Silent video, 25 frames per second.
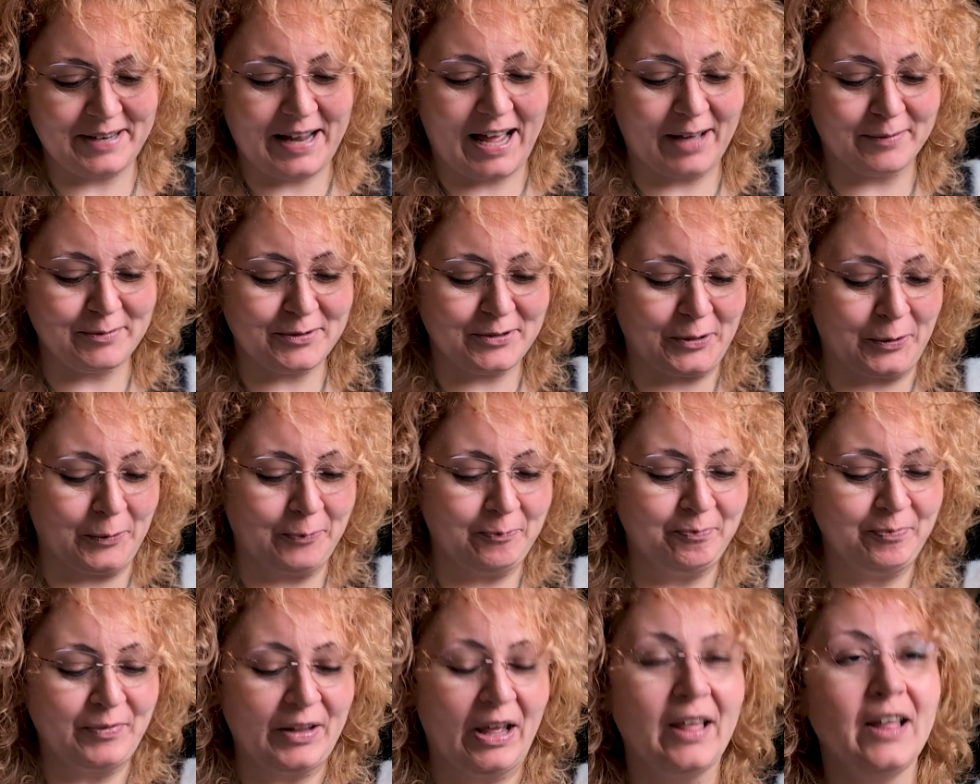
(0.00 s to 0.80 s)
time. So
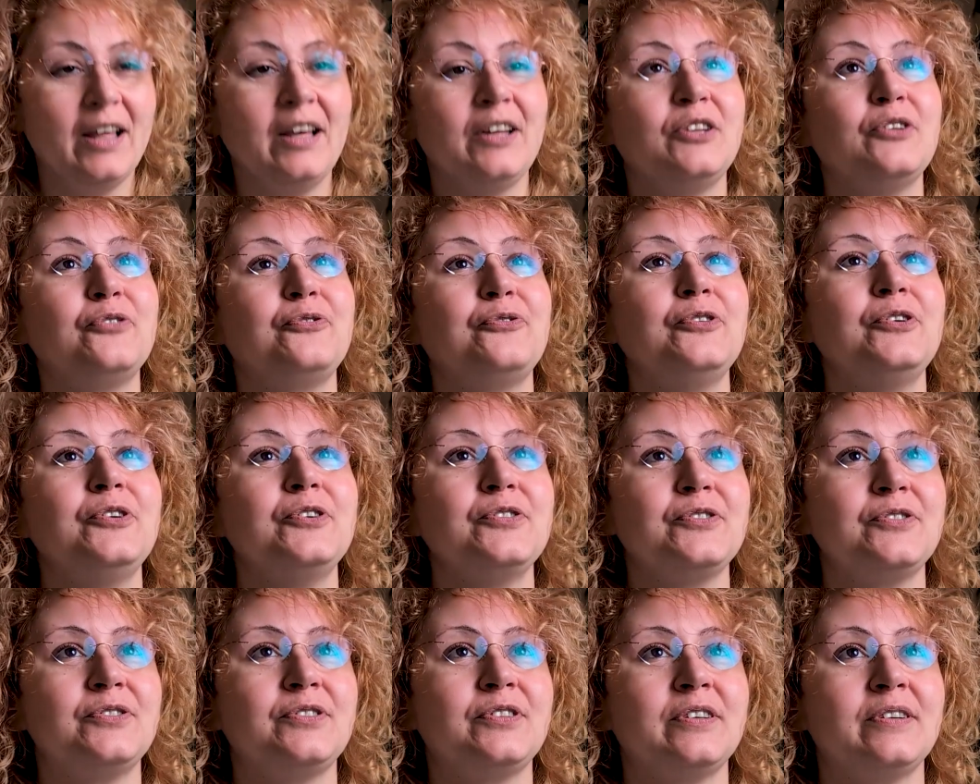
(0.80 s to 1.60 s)
the
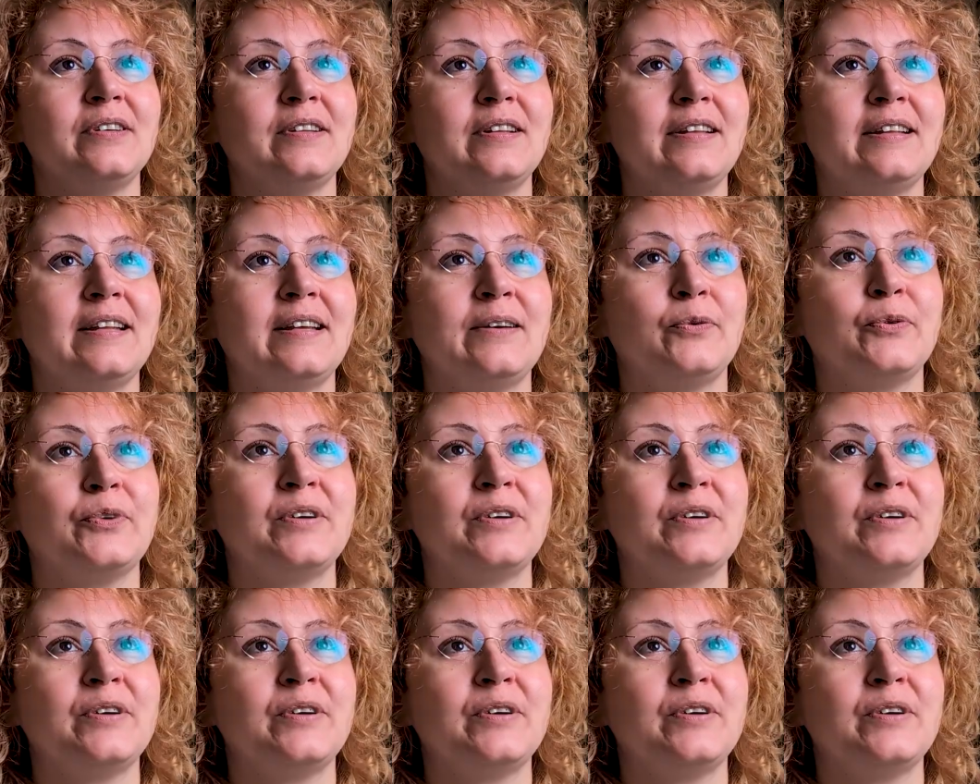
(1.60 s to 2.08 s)
first that